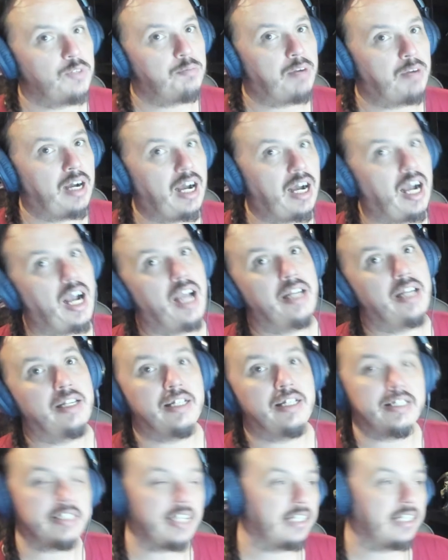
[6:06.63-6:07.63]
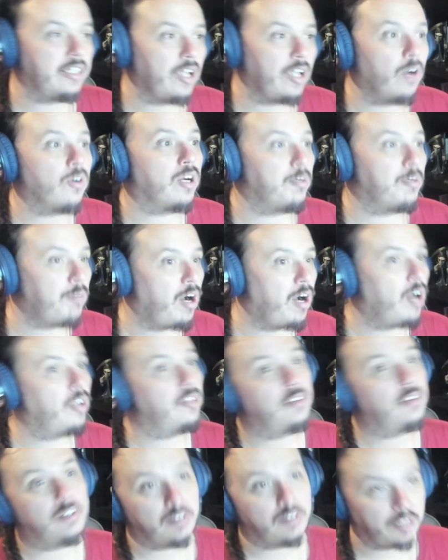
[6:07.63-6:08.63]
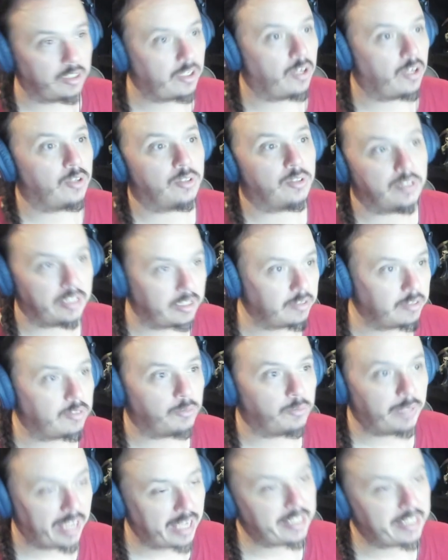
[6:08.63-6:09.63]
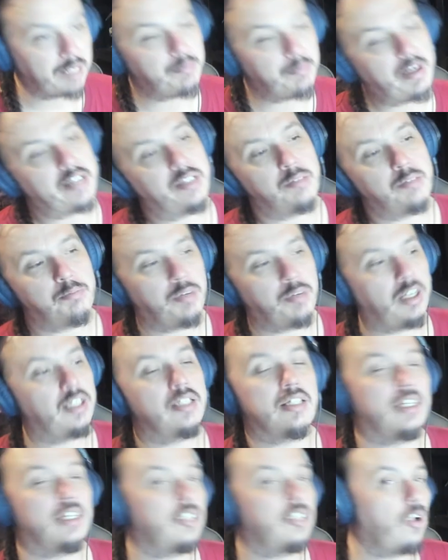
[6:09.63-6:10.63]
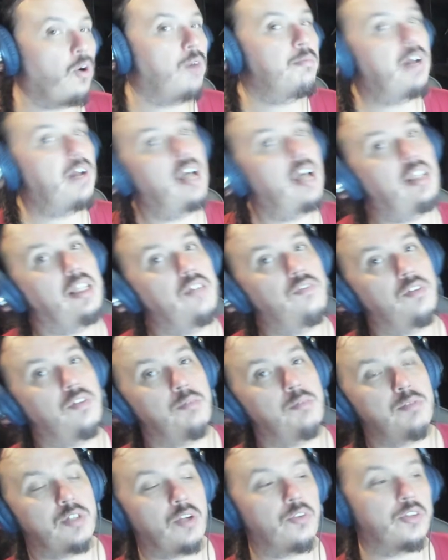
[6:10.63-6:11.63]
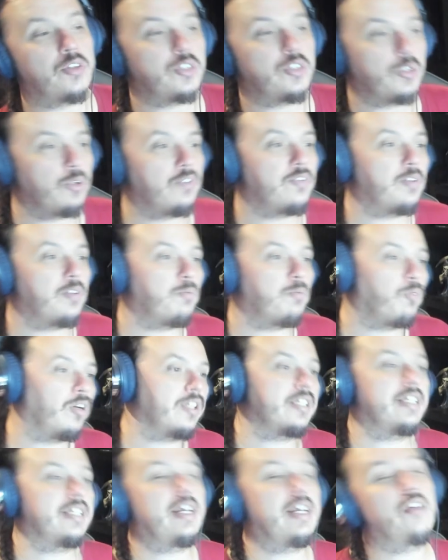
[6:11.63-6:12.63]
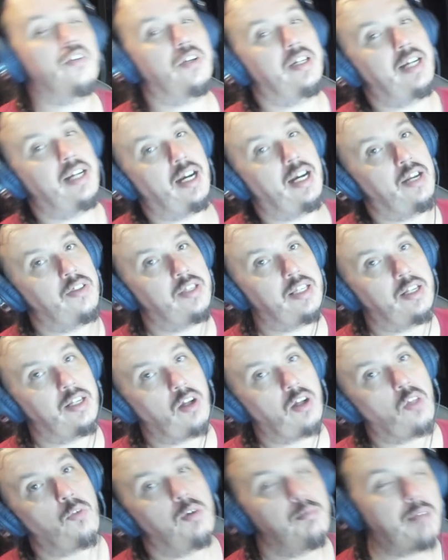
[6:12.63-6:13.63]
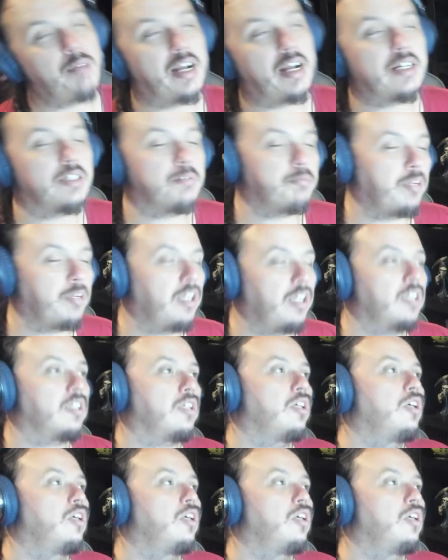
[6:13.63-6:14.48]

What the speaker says: behind. And he's like, yo, come on. We got to get back to the bunk. He's like, no, I'm not leaving him. So the two of them work together to carry the kid all the way back to the bunk.